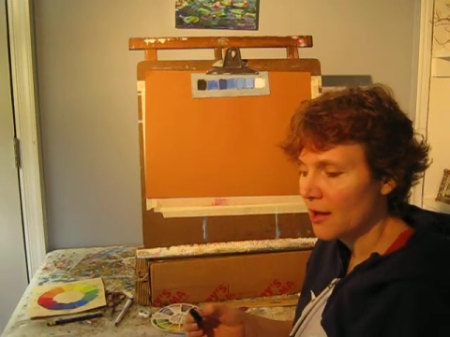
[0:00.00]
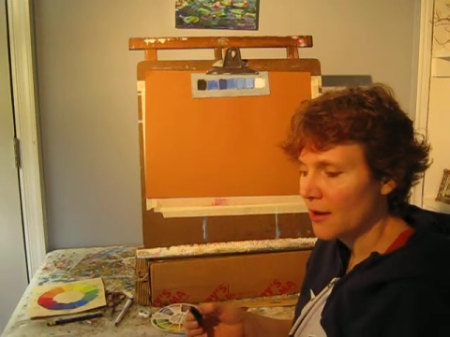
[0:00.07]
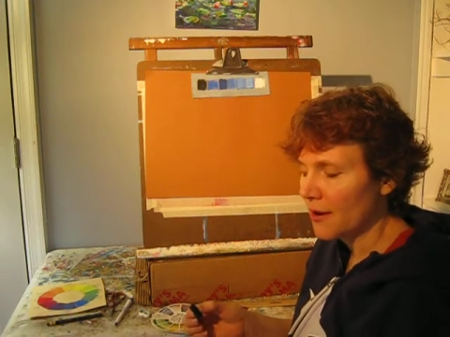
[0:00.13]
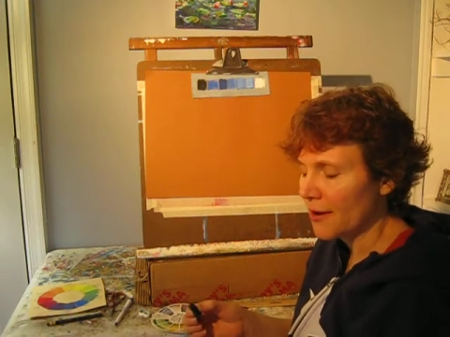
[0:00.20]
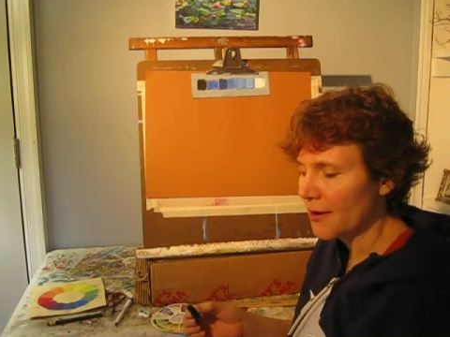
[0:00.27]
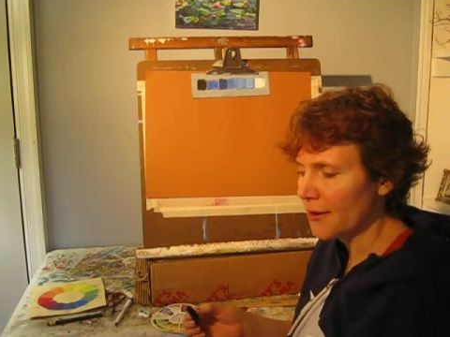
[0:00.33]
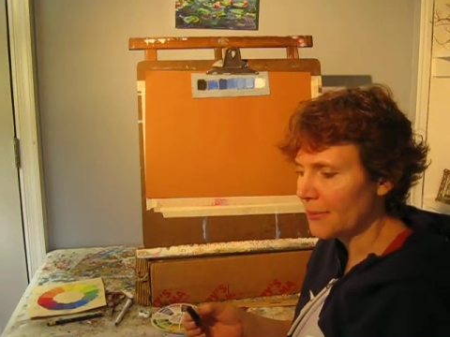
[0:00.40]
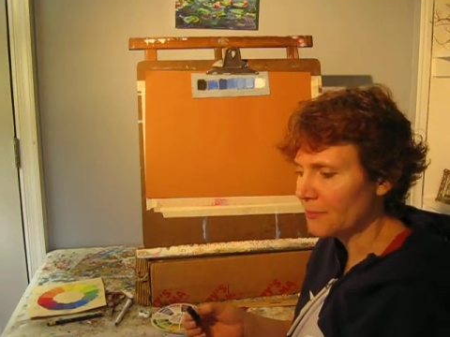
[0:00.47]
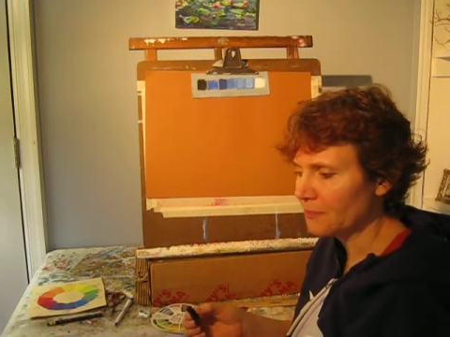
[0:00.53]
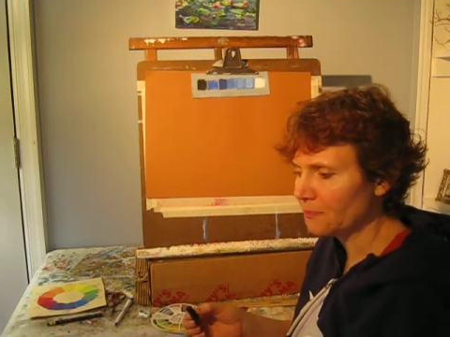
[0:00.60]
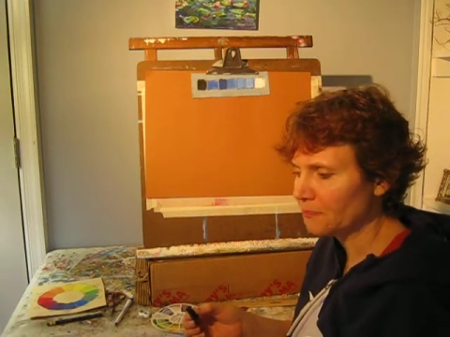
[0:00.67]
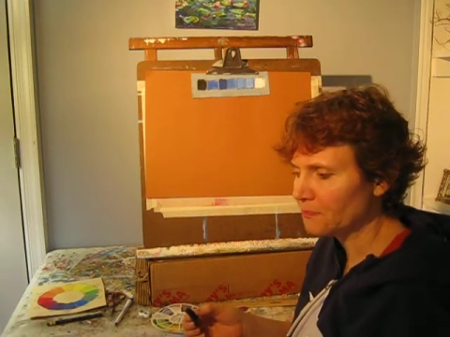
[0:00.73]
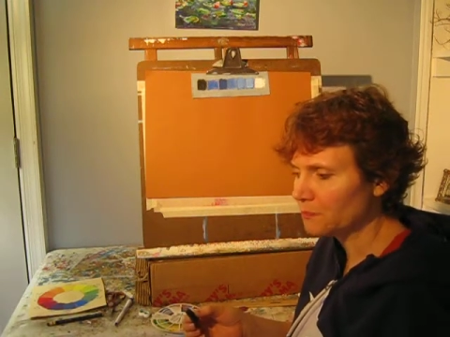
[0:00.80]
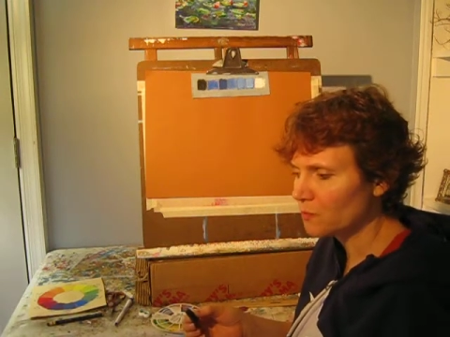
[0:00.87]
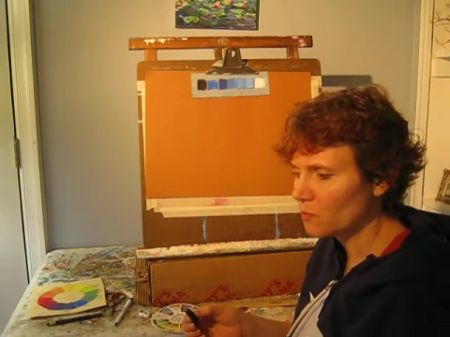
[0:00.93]

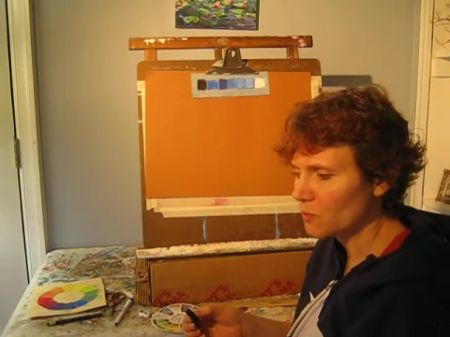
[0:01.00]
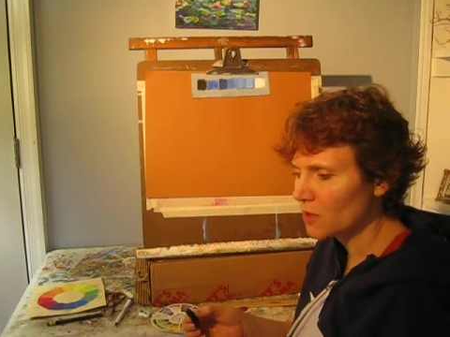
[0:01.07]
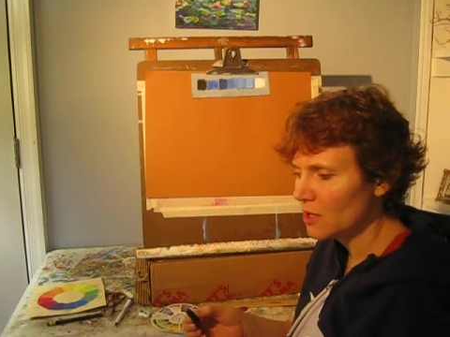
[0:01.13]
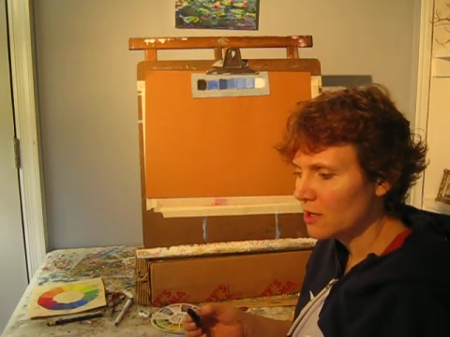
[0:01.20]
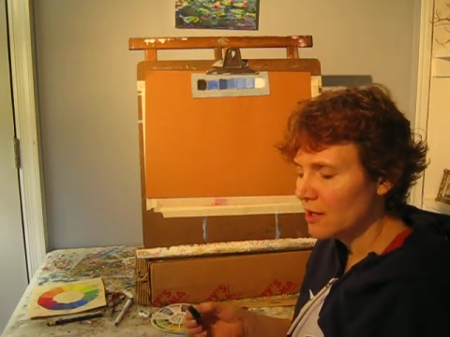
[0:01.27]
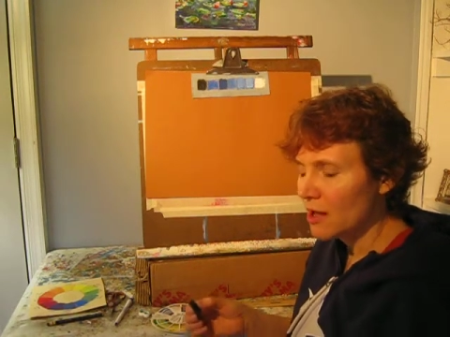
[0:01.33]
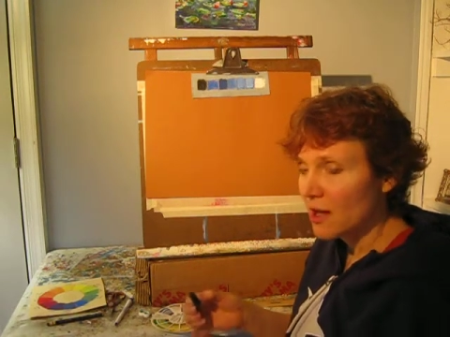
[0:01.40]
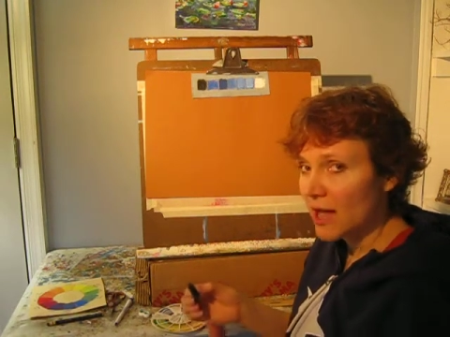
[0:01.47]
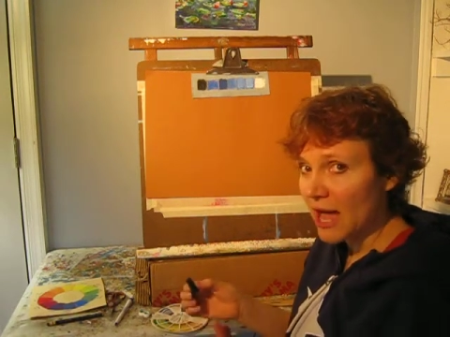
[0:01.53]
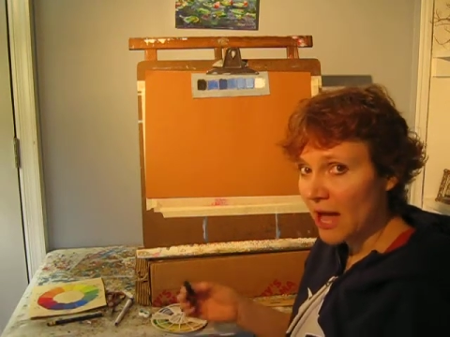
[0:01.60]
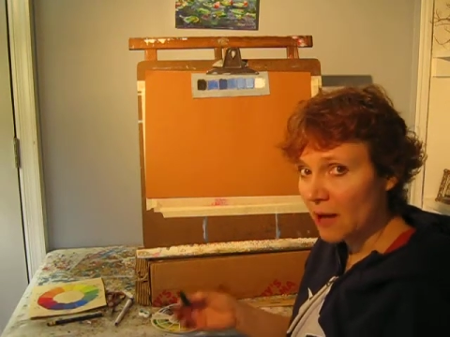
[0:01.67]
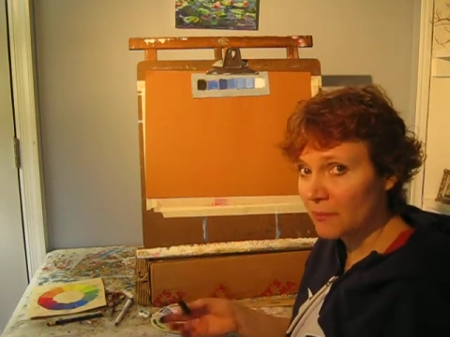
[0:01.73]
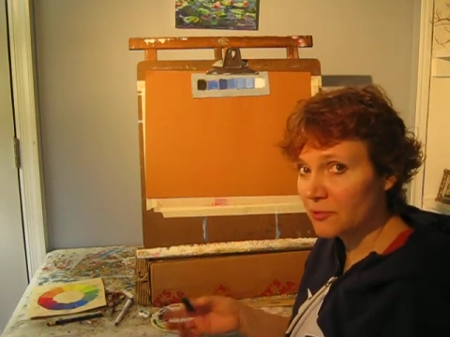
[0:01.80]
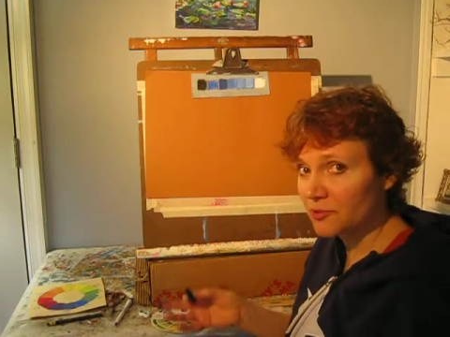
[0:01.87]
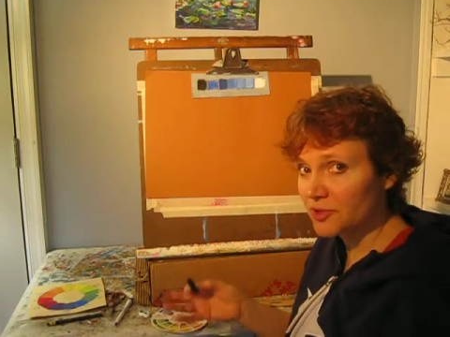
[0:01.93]

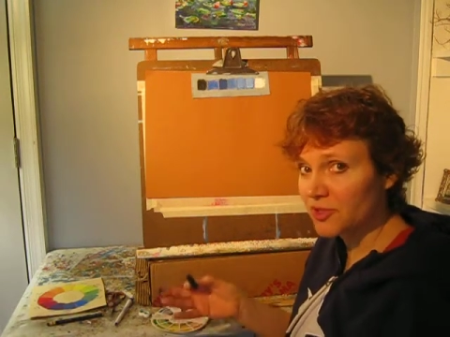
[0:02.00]
apple